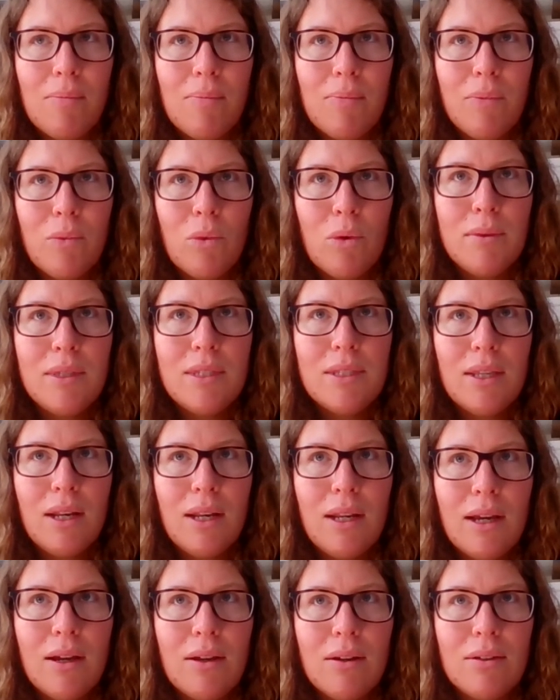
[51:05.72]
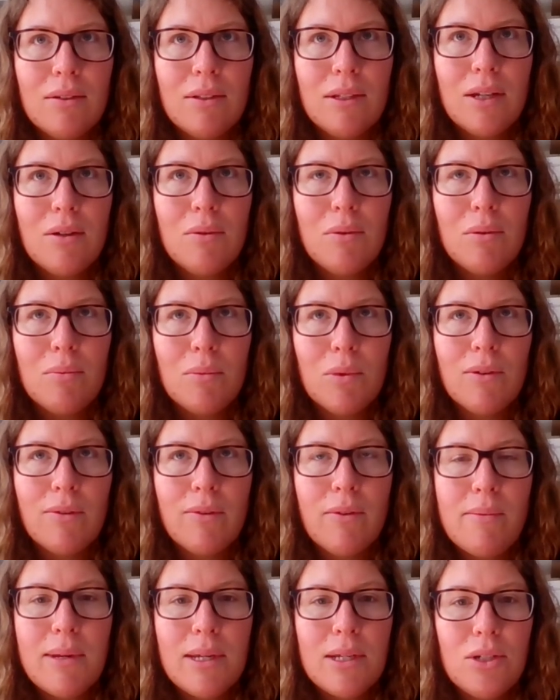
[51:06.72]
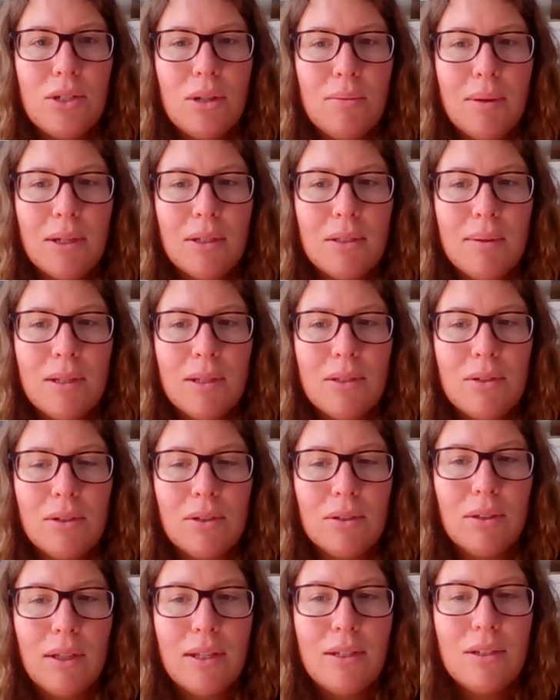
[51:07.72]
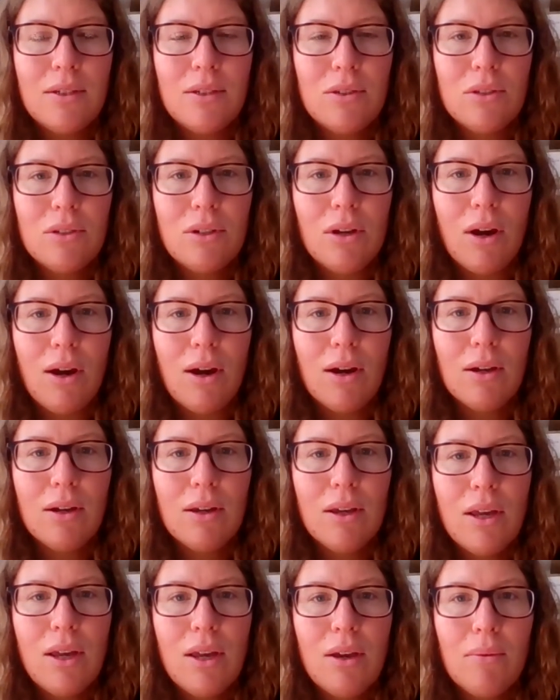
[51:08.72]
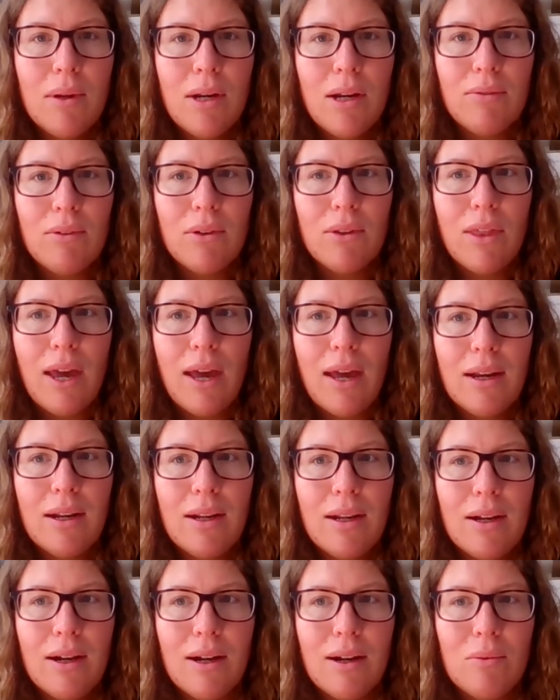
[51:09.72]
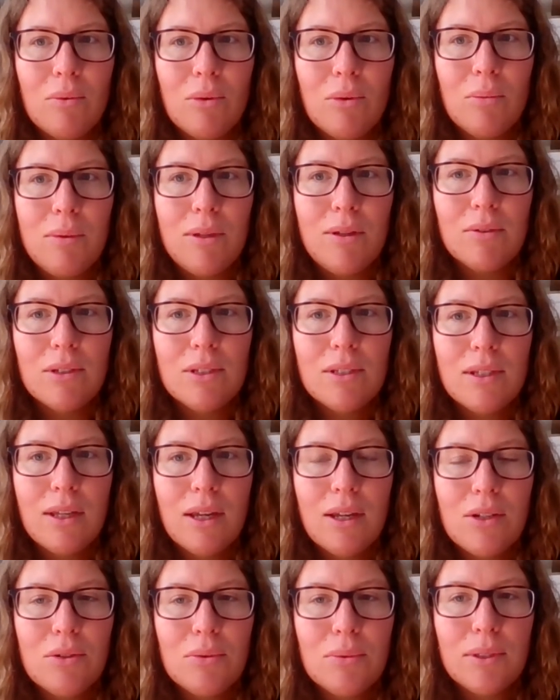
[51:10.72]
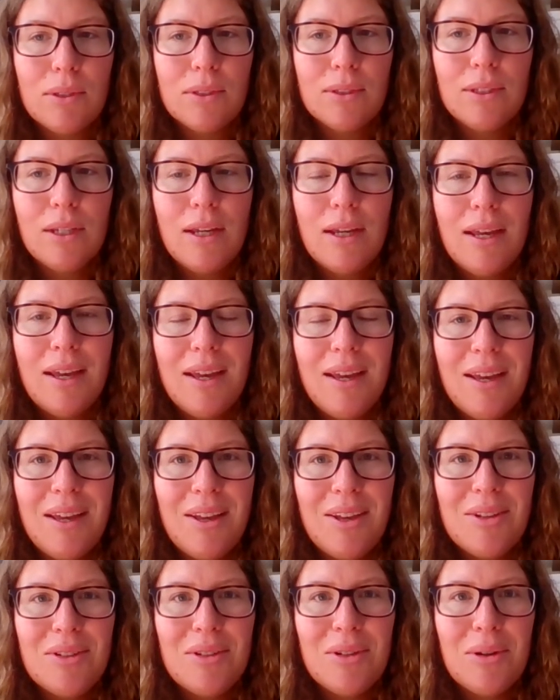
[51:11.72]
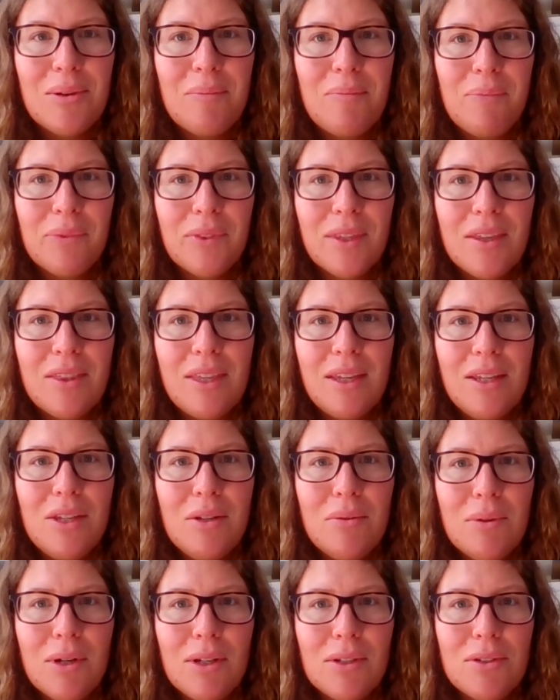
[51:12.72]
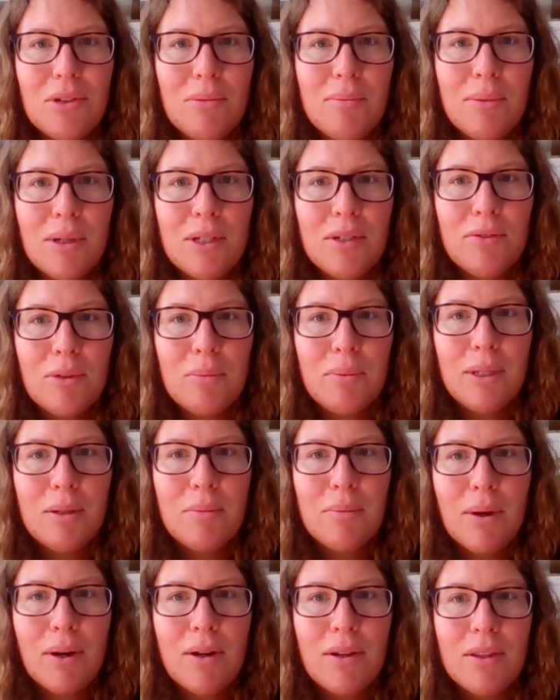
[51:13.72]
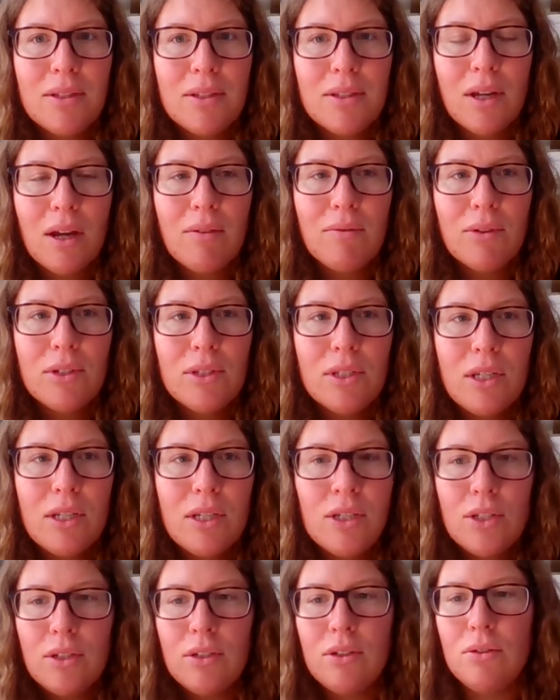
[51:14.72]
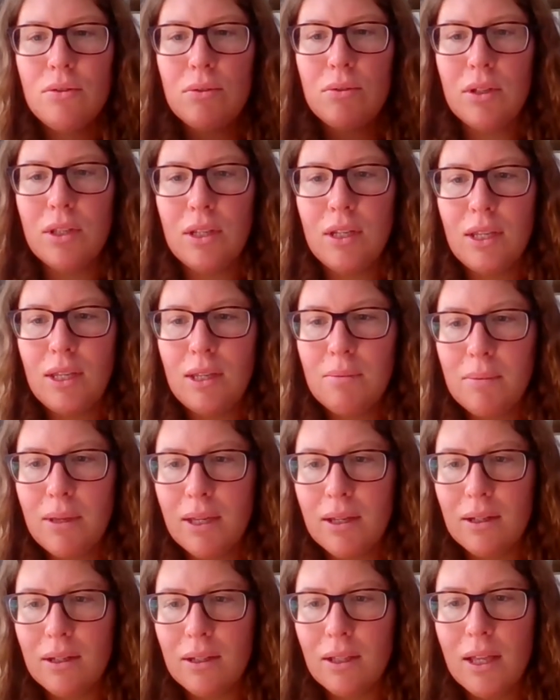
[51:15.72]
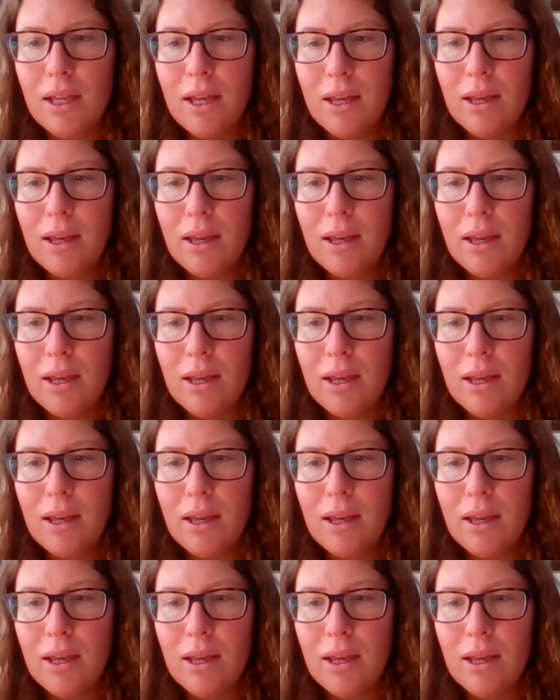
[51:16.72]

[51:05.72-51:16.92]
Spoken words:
we'll be sending out a link with more information about Spencer Glendon's talk whenever that will be rescheduled. So thank you all so much for being part of this conversation. You can email